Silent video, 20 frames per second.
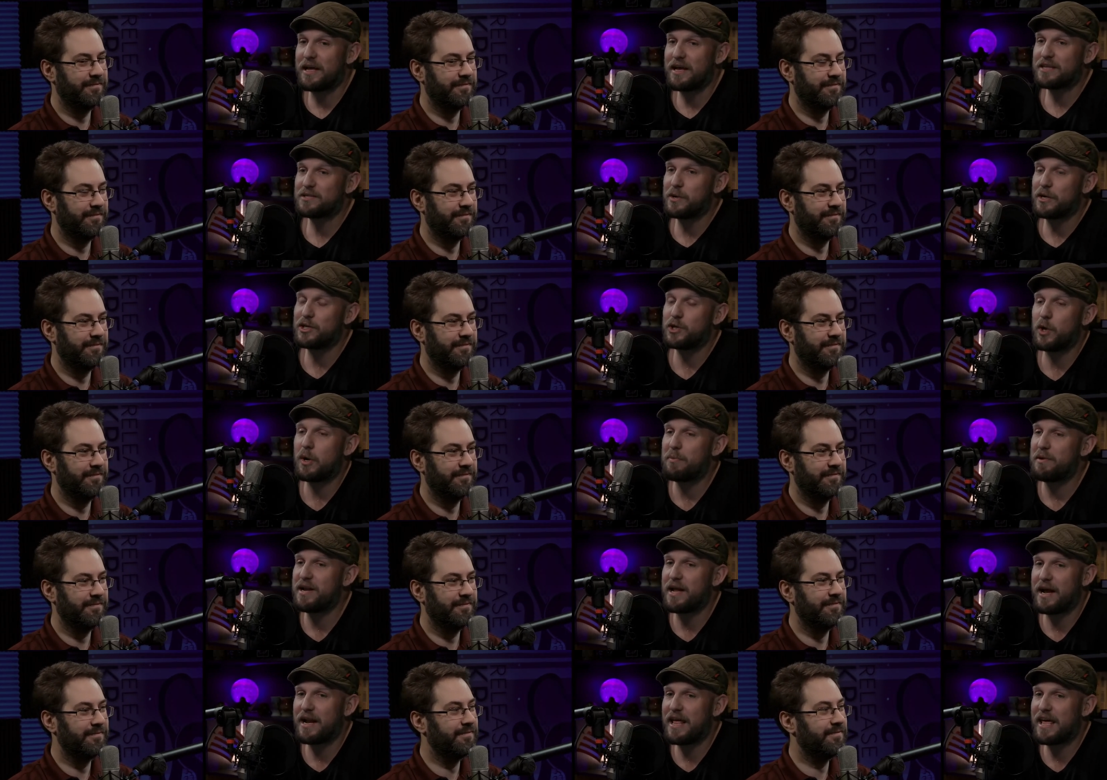Speaker 1: like so, I showed up
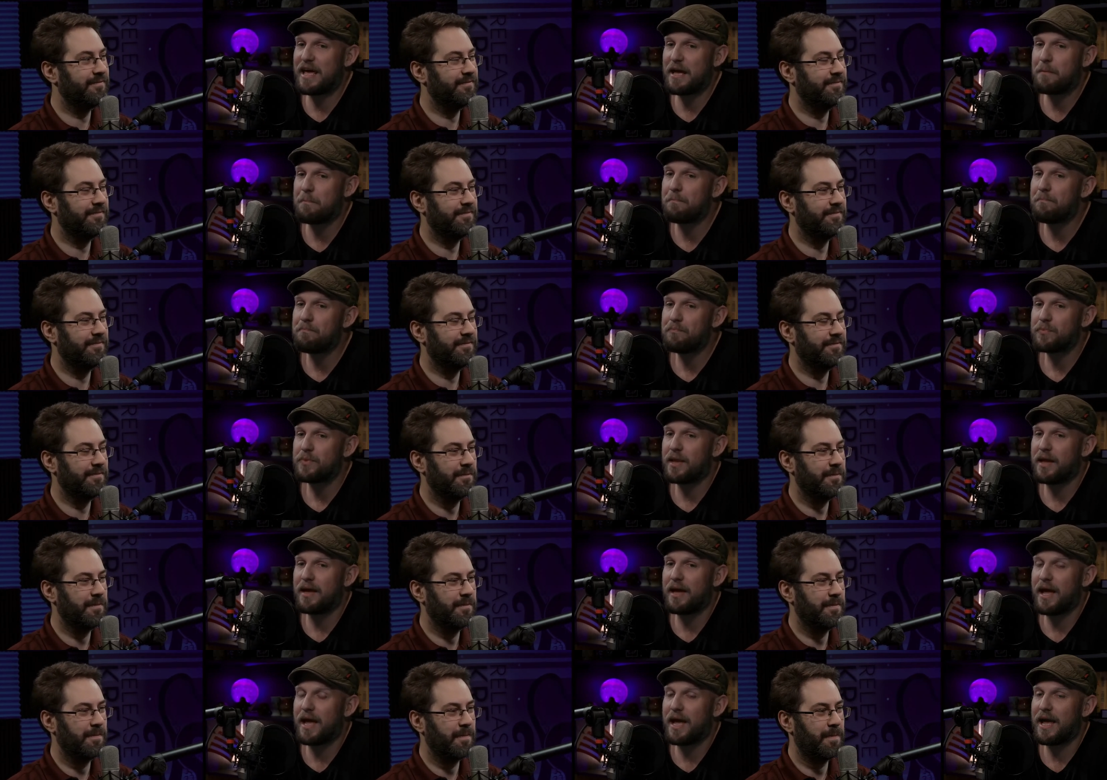at 9 a.m.
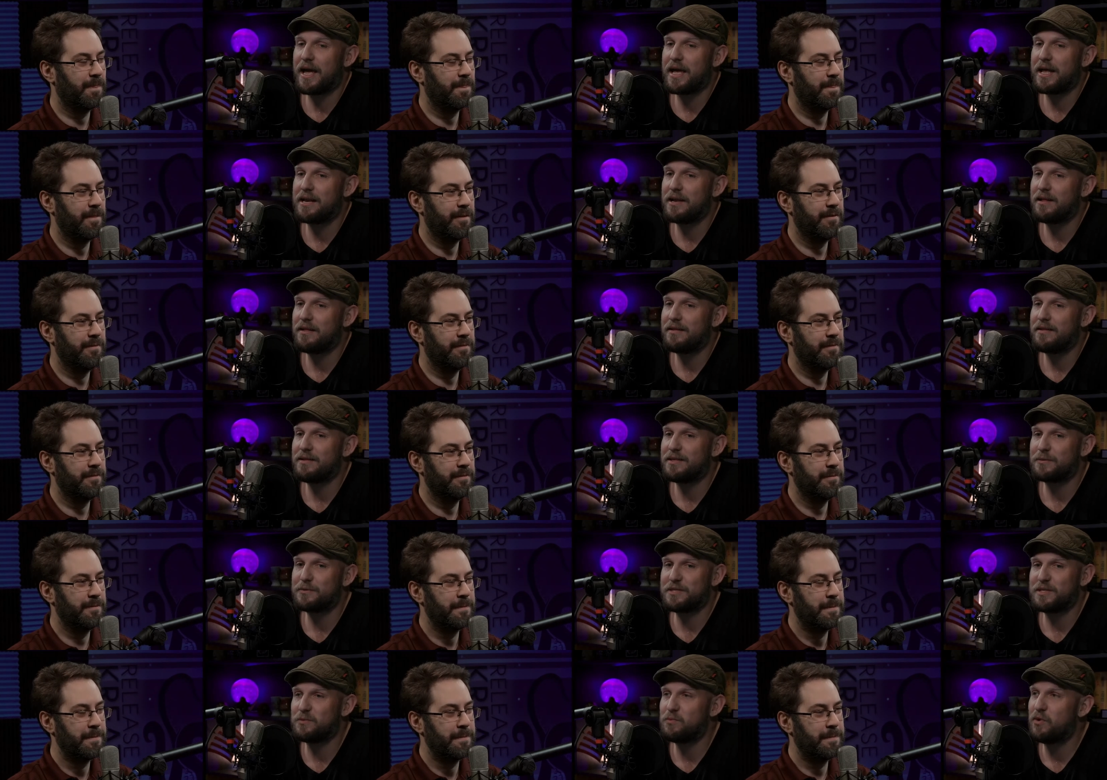and
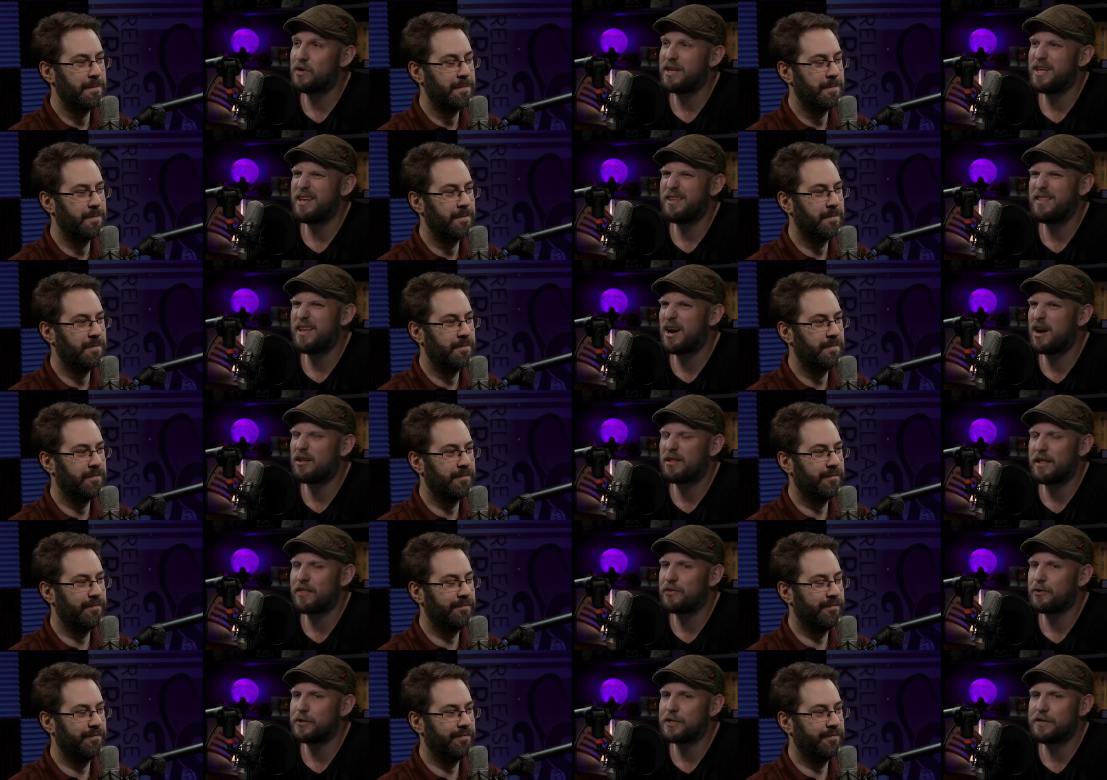there was this one kid there,
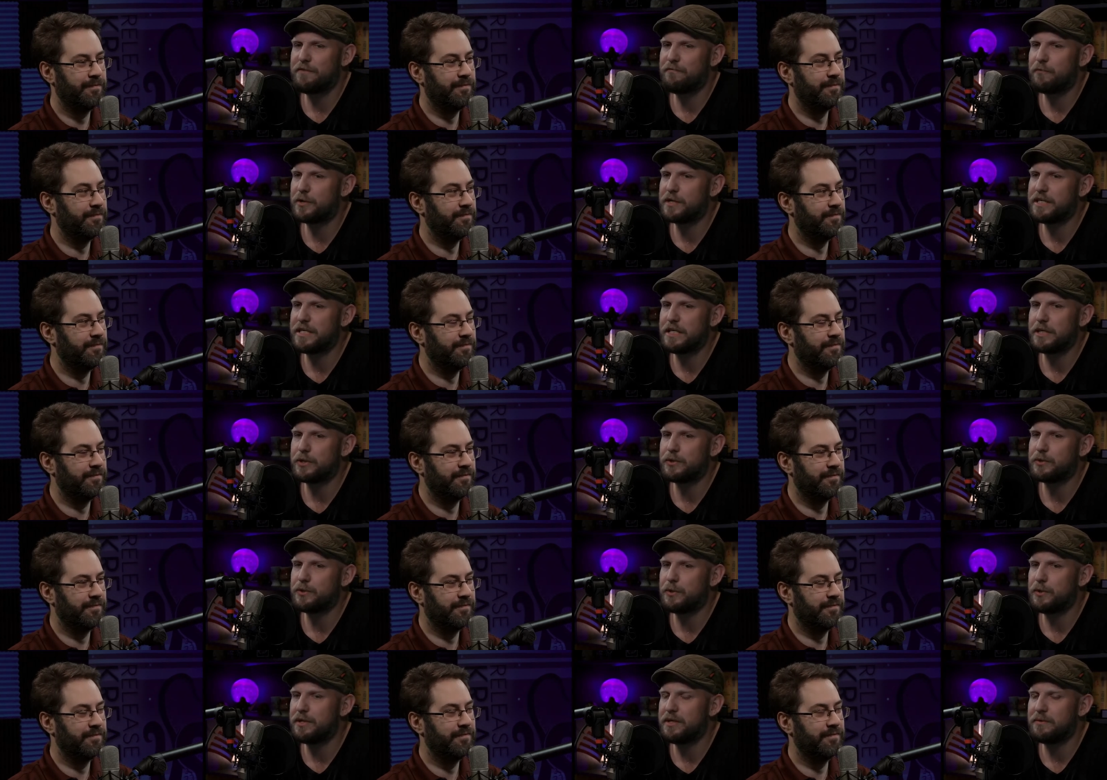like 13, 14
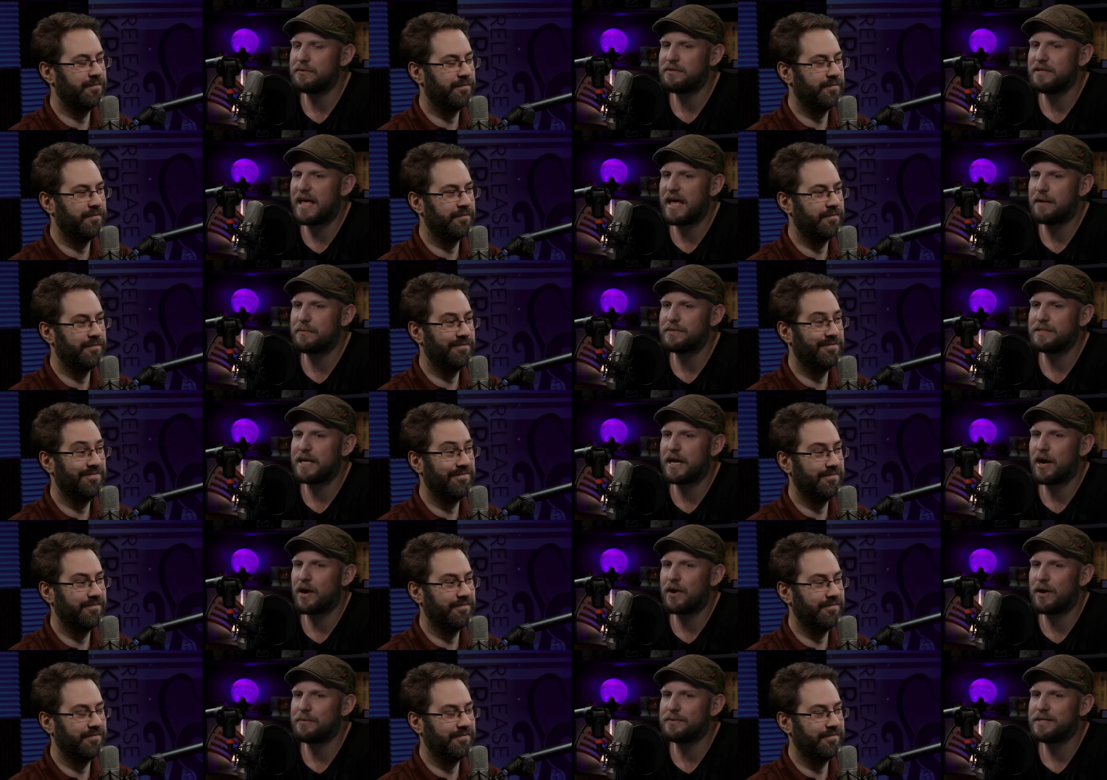years old, and his dad was
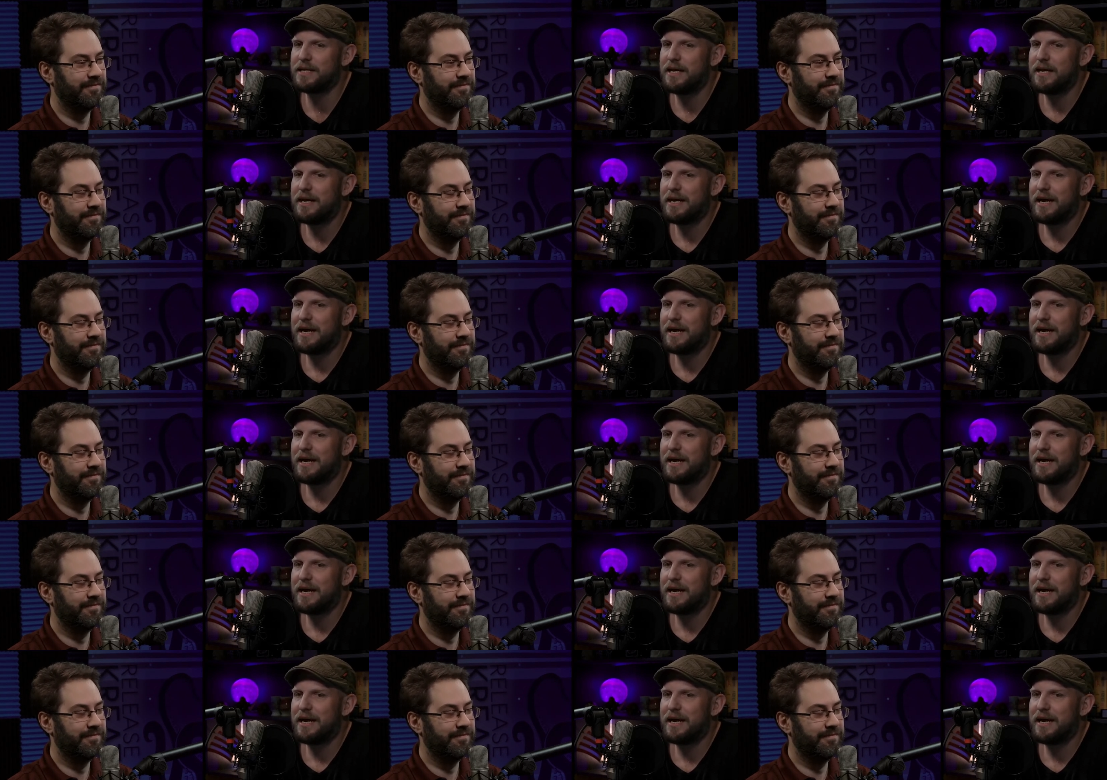there, and I was,